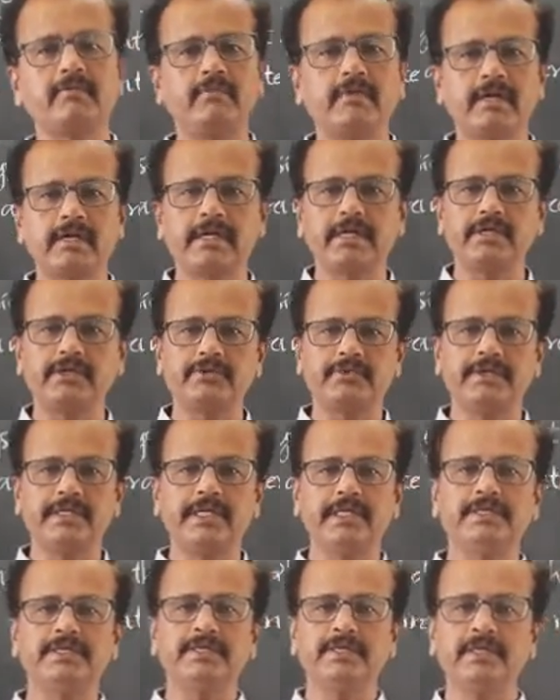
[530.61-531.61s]
work into
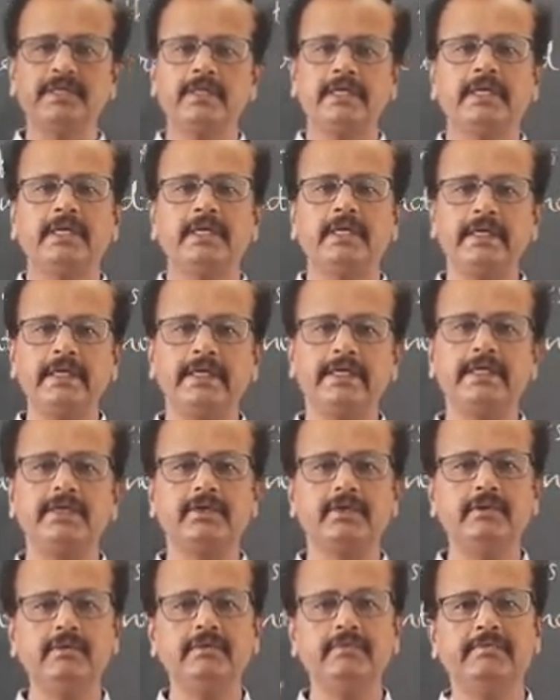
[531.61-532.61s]
heat, heat
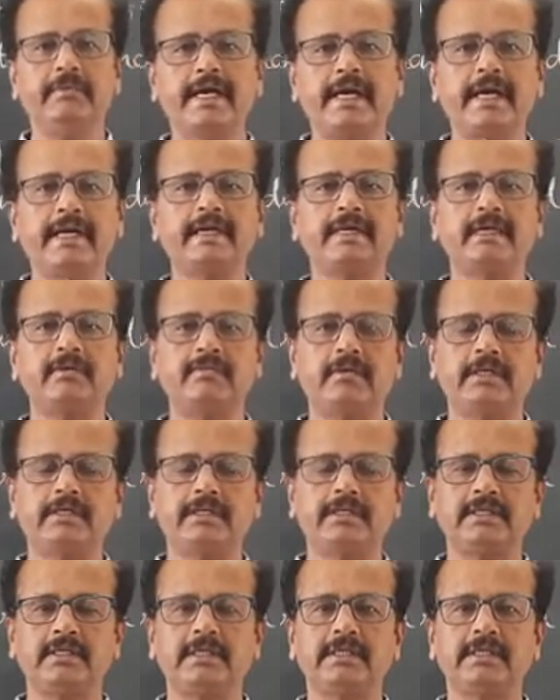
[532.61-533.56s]
into mechanical work.